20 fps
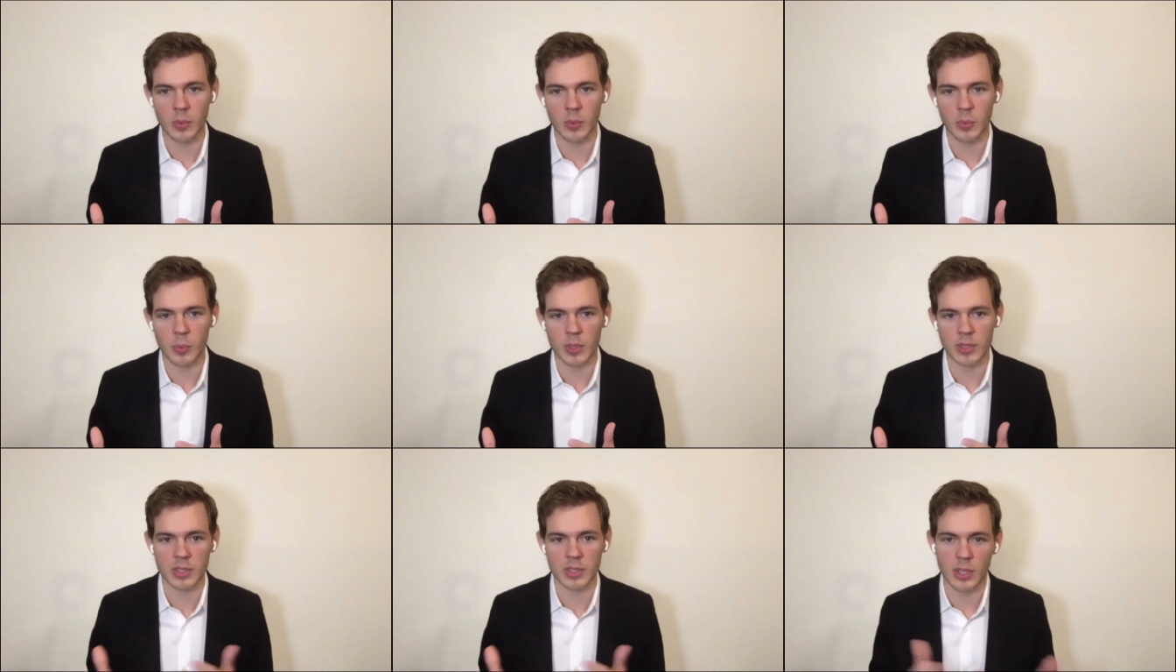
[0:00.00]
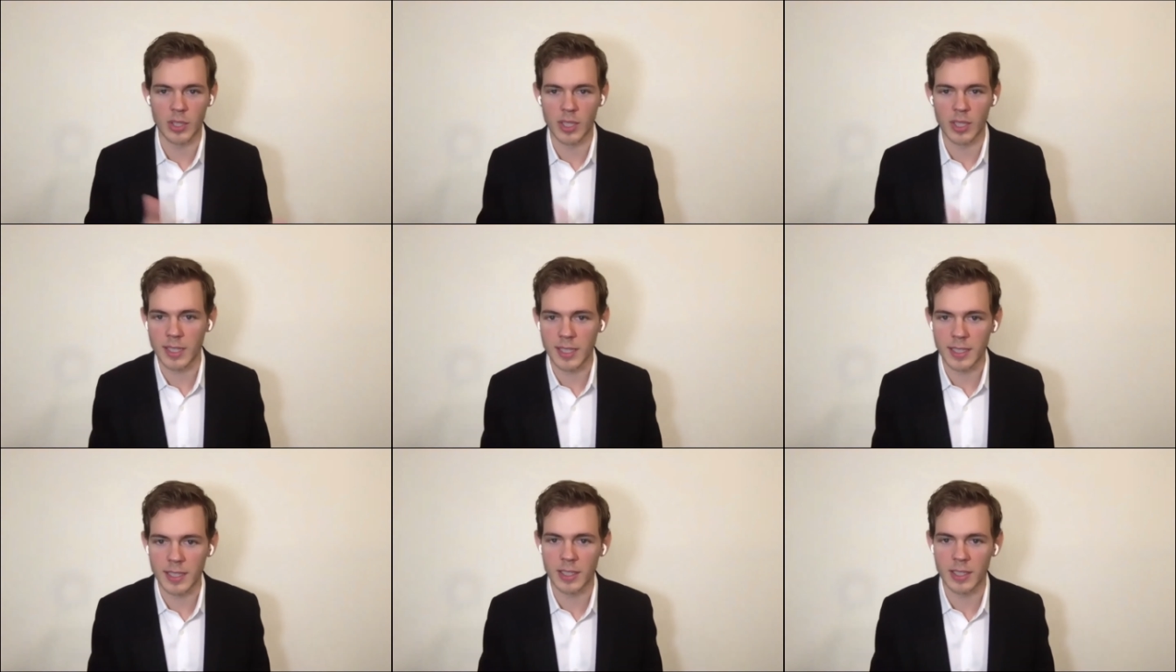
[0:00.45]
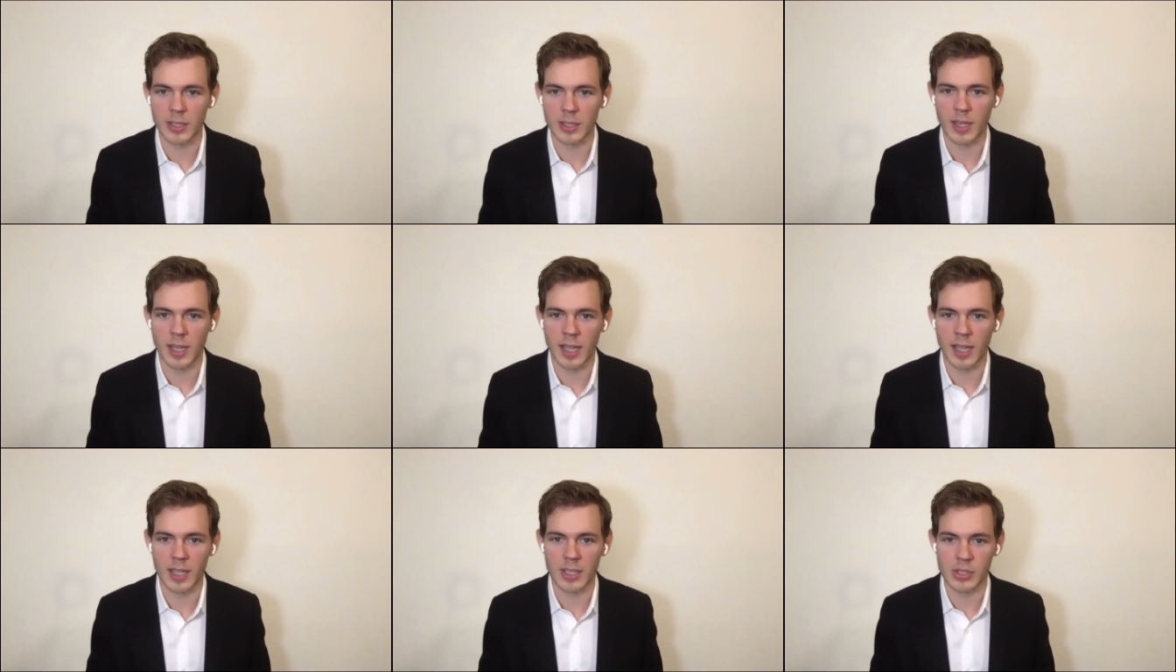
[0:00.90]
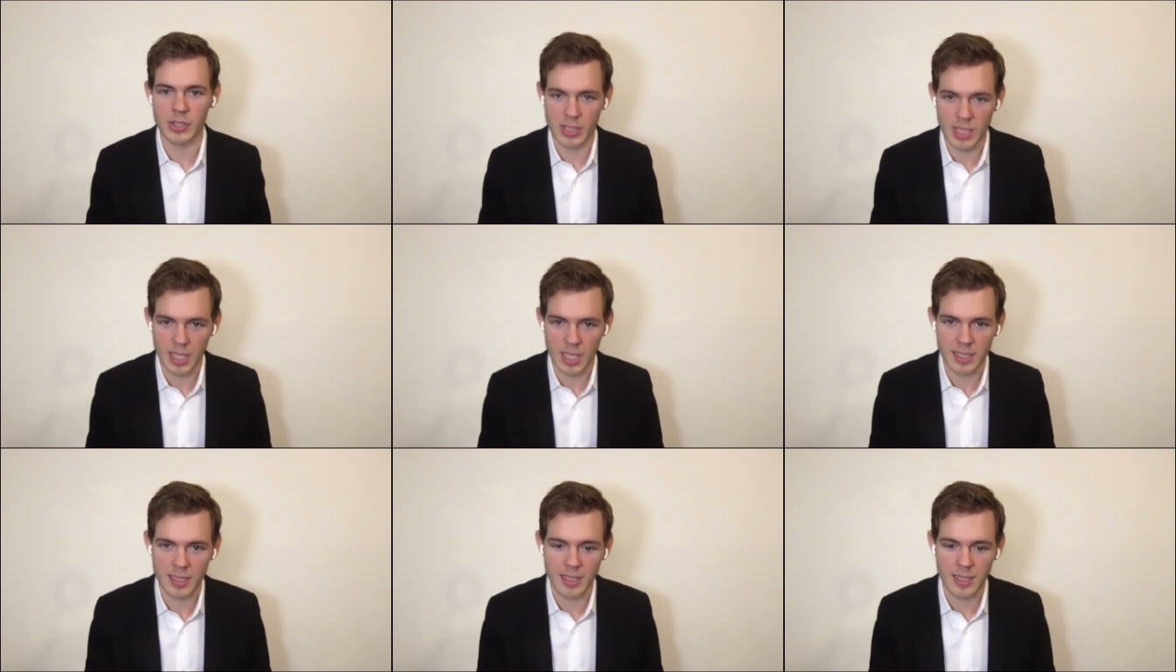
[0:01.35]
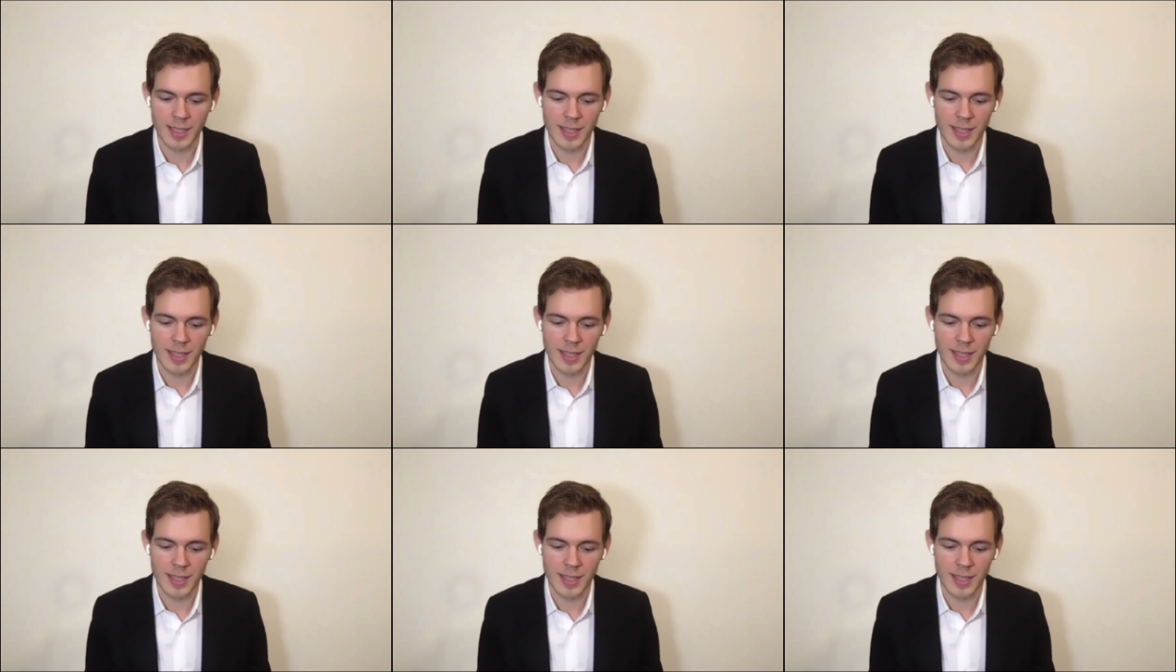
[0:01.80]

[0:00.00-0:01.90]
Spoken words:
what's already here, just hidden.